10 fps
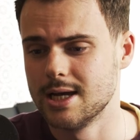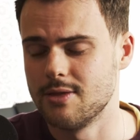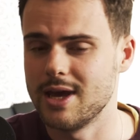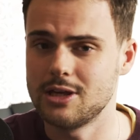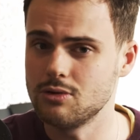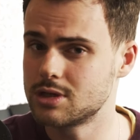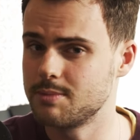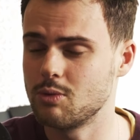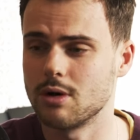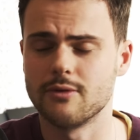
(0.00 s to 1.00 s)
They used to be
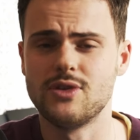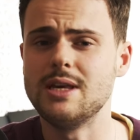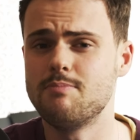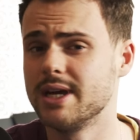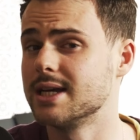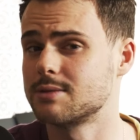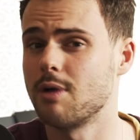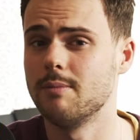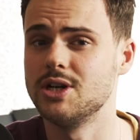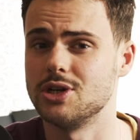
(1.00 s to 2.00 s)
one of the biggest
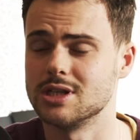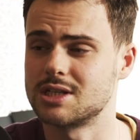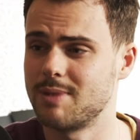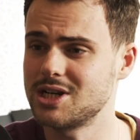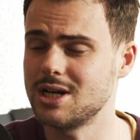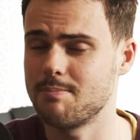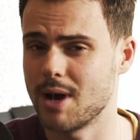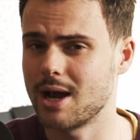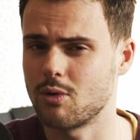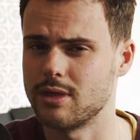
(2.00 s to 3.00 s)
publishers, especially
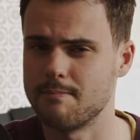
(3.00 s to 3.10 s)
back when they